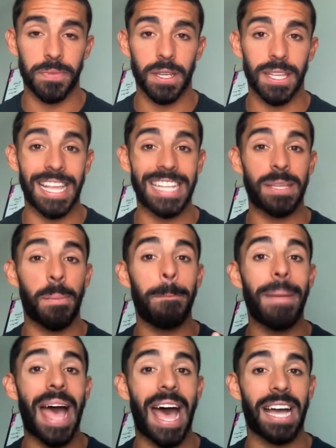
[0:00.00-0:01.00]
That's a
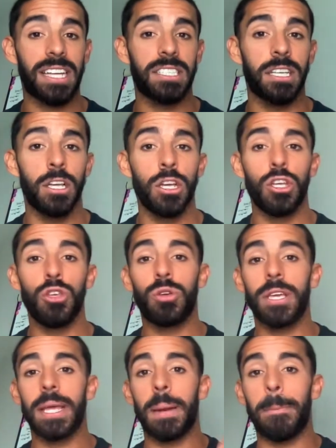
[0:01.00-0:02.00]
max. You
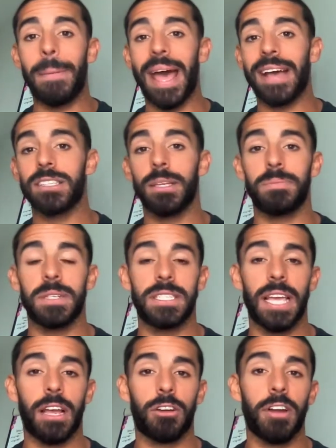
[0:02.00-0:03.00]
can get a max up to
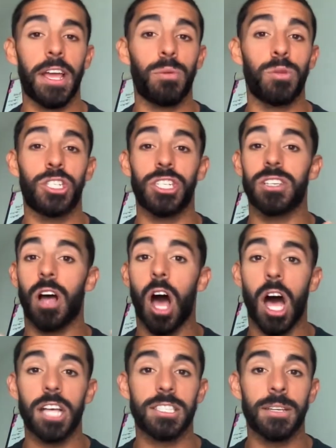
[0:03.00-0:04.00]
$10,000, which is
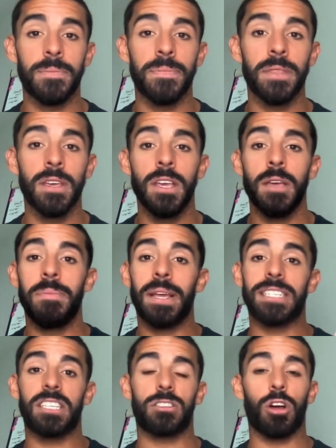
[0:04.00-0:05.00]
awesome
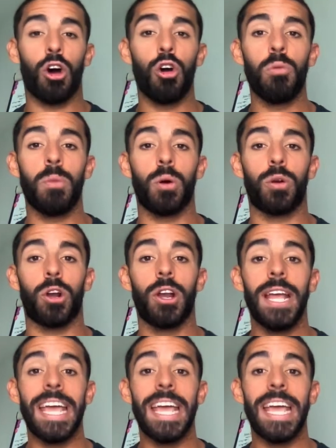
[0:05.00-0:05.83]
because as the homeowner,